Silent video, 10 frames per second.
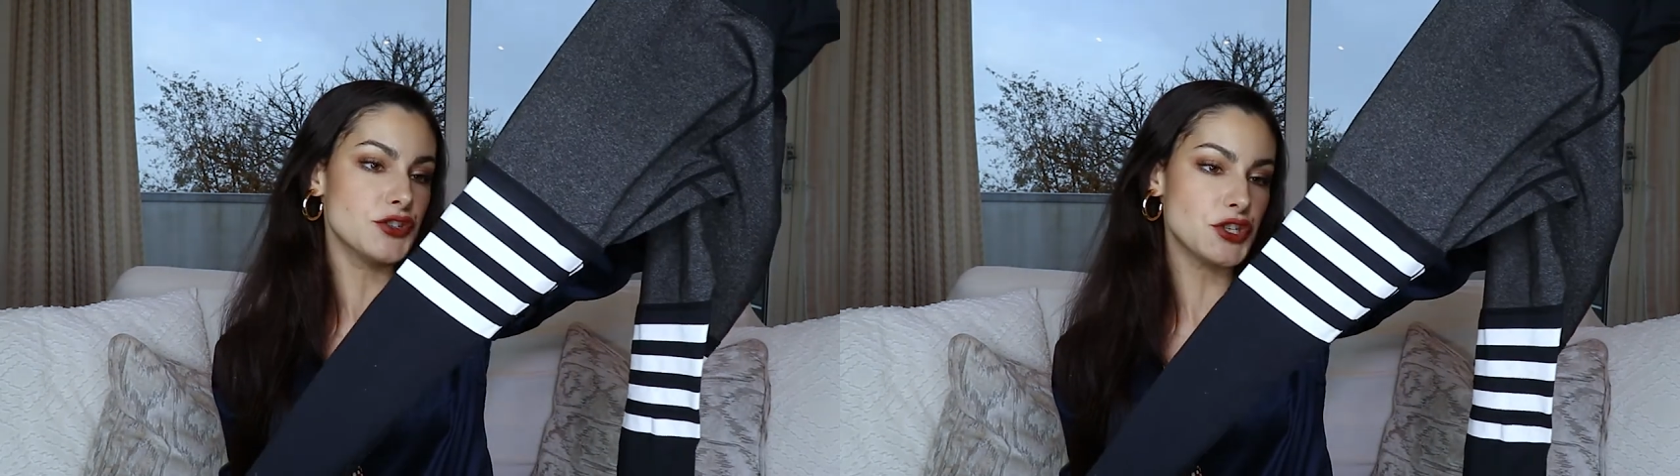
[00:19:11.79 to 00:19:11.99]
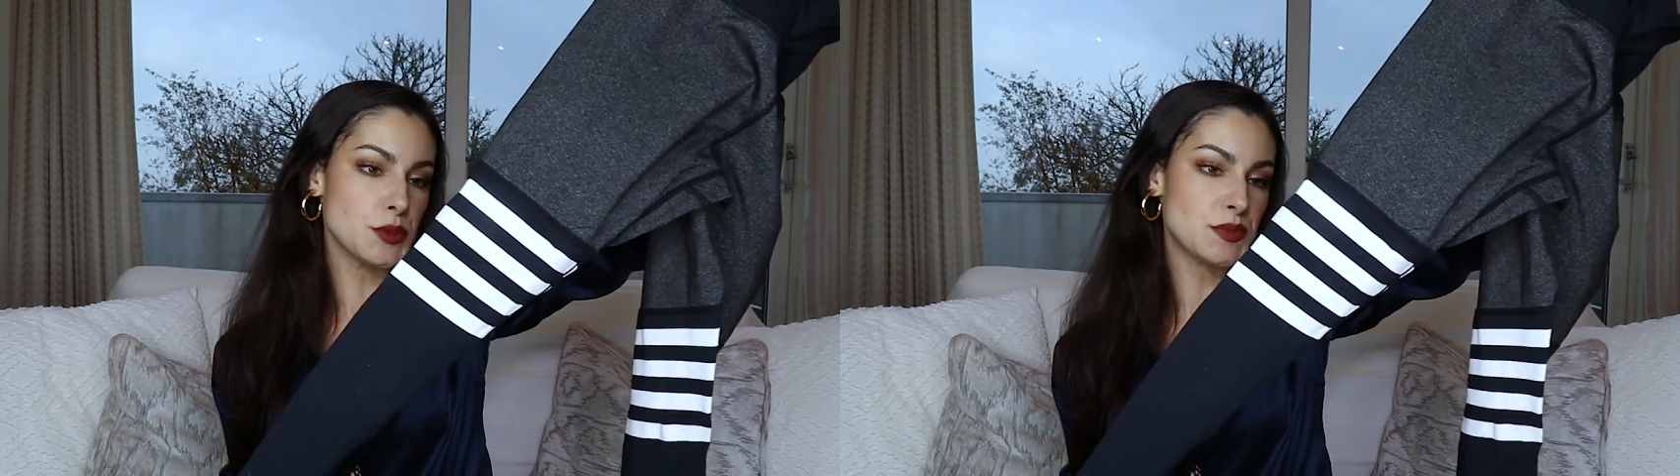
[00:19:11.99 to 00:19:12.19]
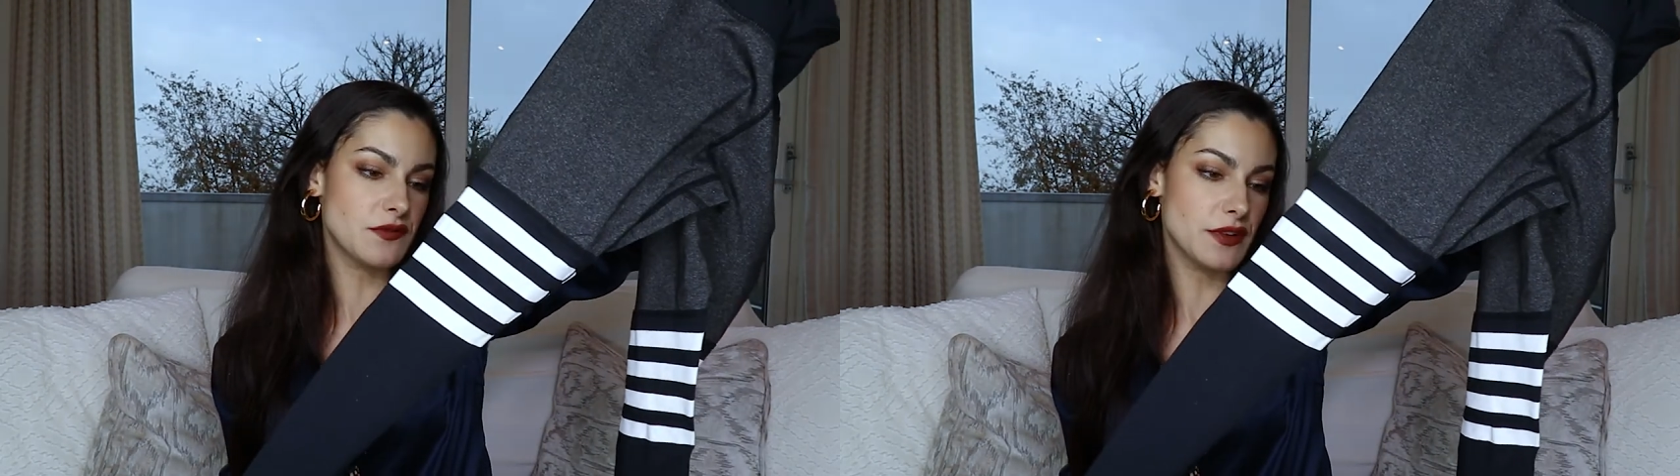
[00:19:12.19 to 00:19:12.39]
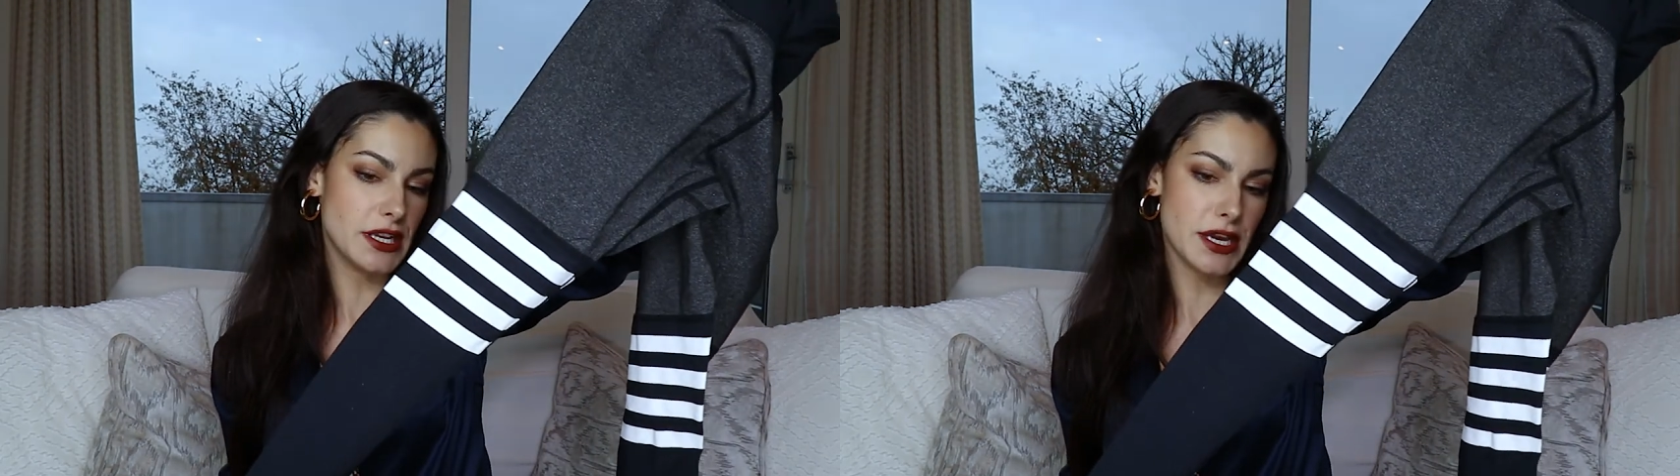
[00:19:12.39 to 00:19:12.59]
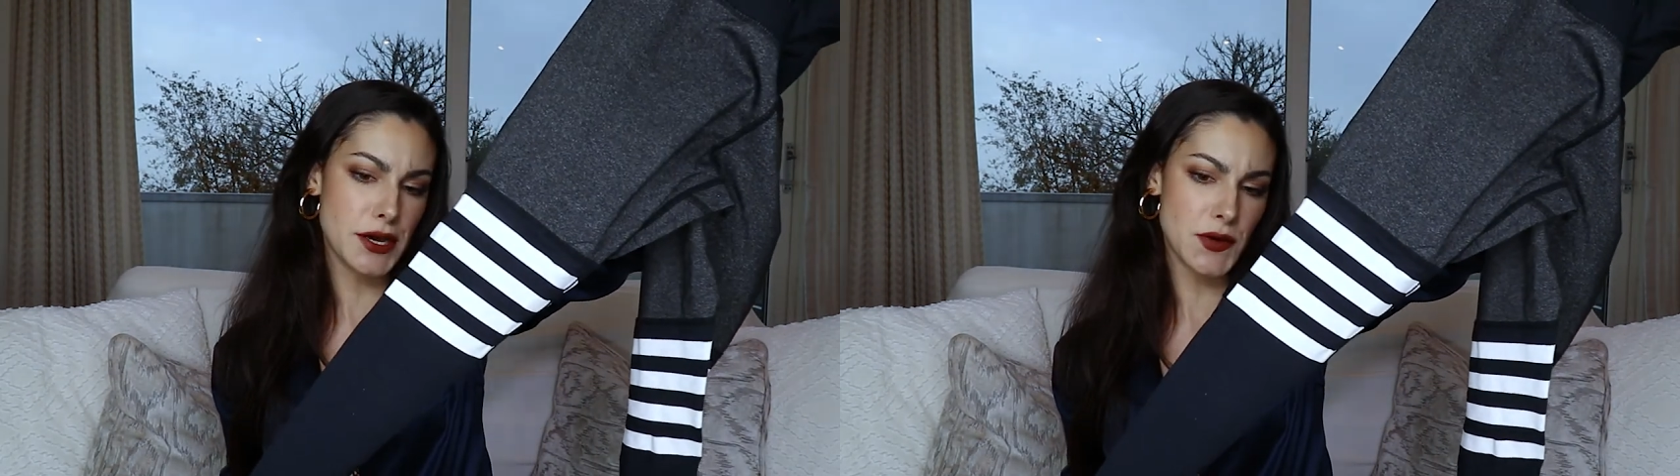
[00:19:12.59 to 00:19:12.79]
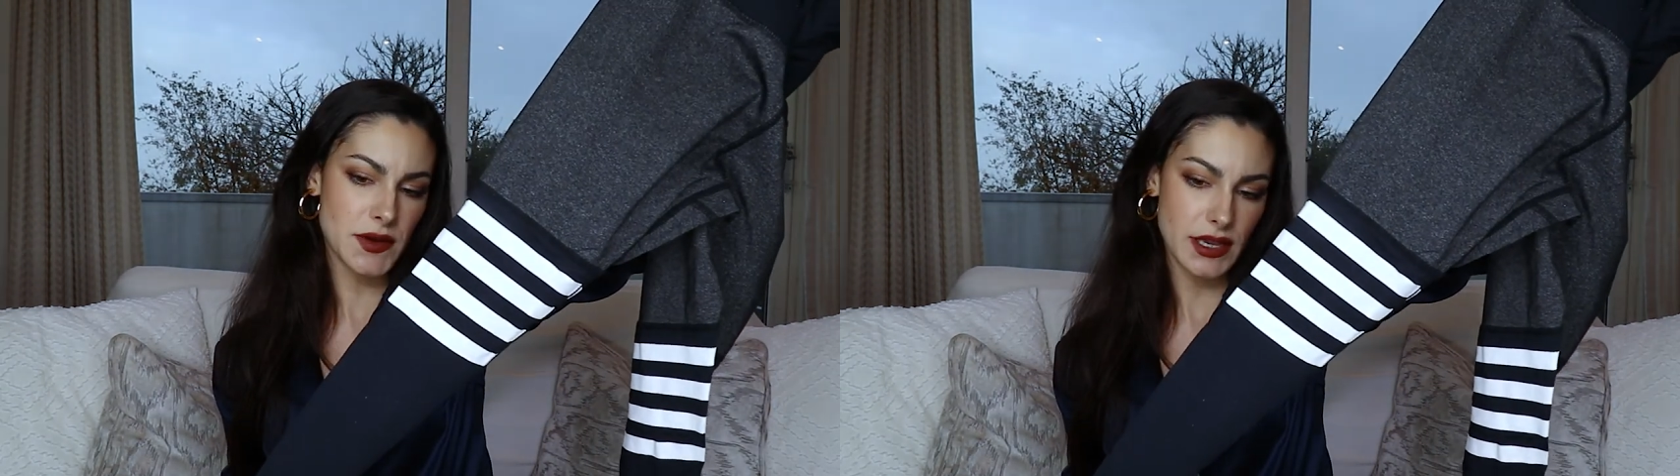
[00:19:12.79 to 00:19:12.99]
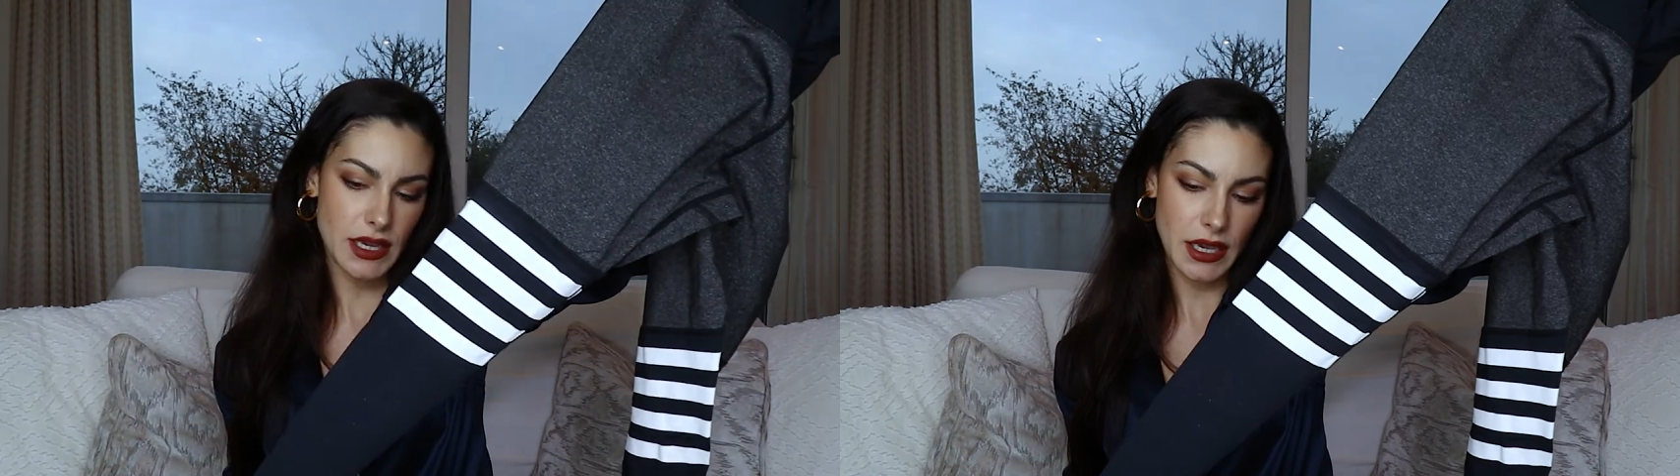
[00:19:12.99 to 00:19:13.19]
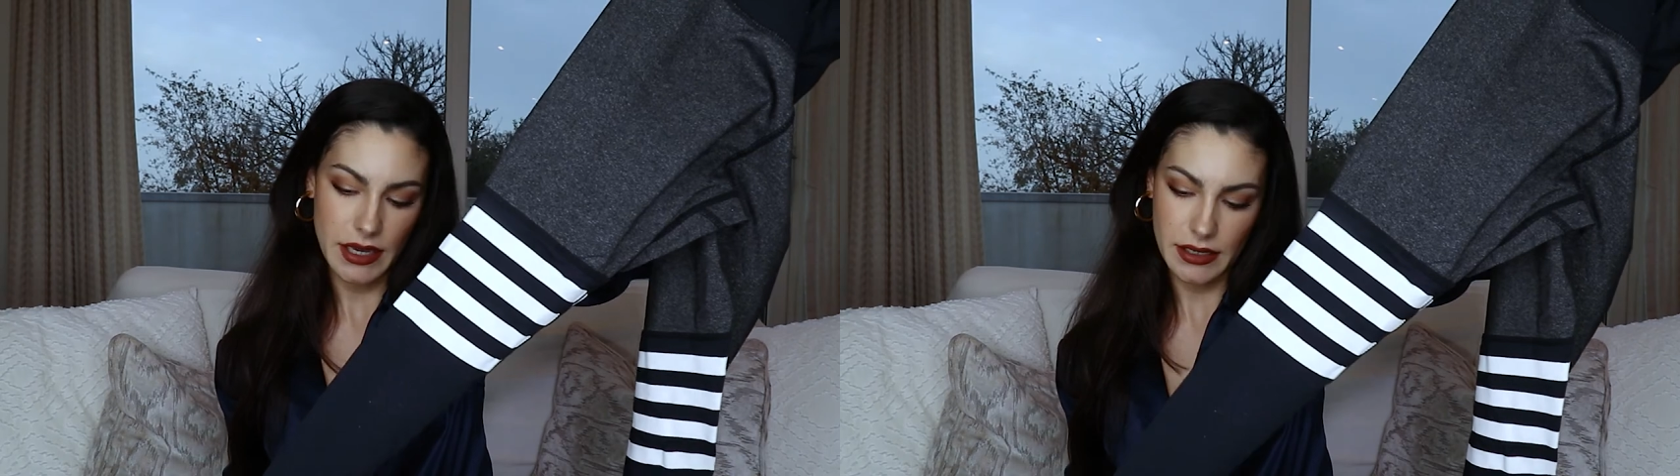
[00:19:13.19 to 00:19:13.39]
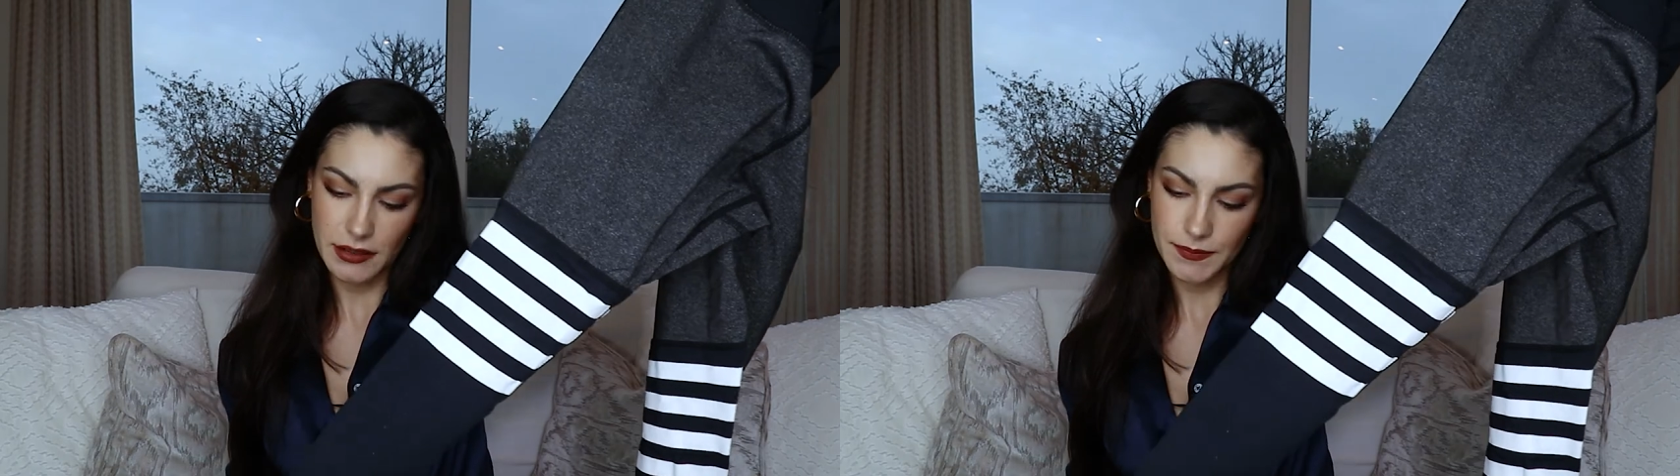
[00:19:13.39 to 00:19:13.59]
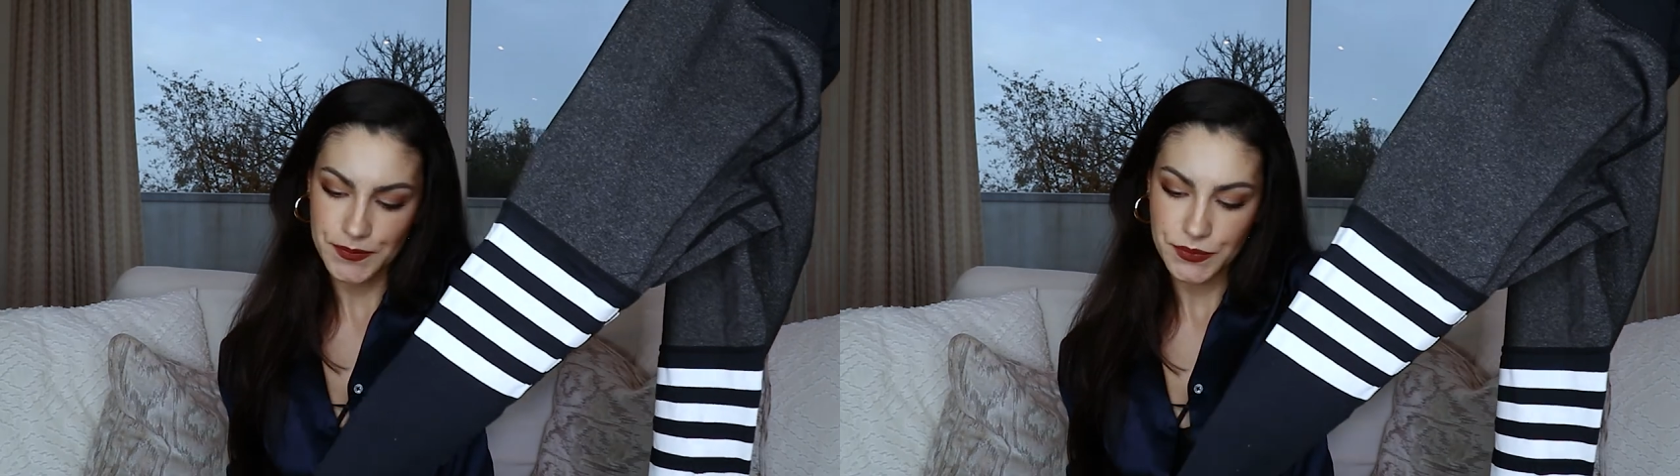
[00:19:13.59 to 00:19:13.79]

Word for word: dupes video, and